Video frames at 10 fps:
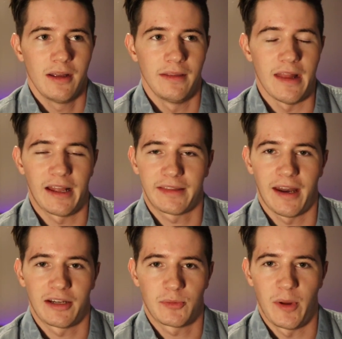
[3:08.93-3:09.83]
not
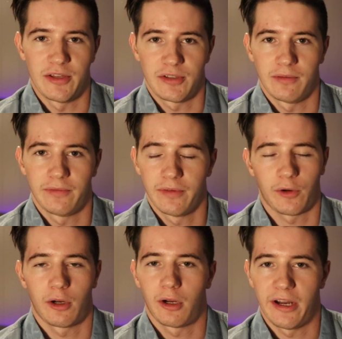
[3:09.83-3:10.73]
that expensive
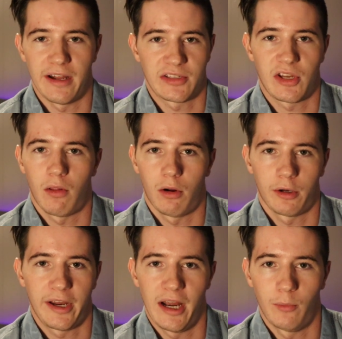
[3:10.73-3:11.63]
for an
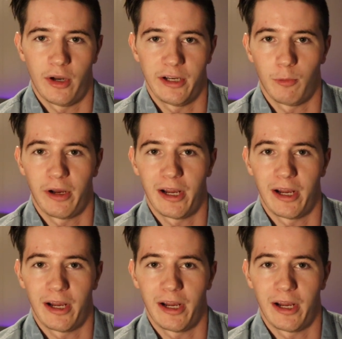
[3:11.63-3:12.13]
SLR camera anyway.